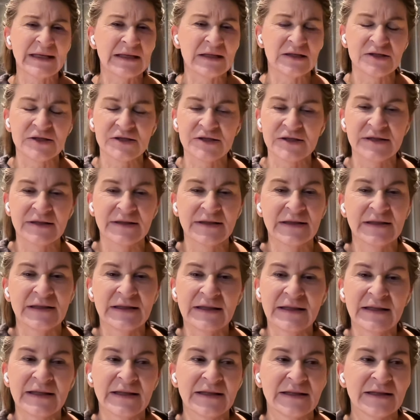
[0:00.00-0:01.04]
years
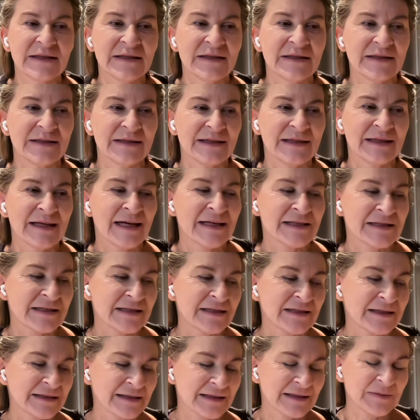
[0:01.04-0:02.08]
as
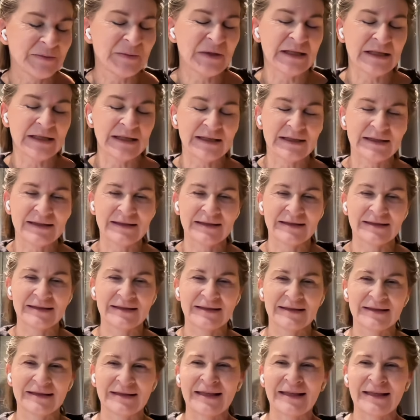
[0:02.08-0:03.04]
a comedian.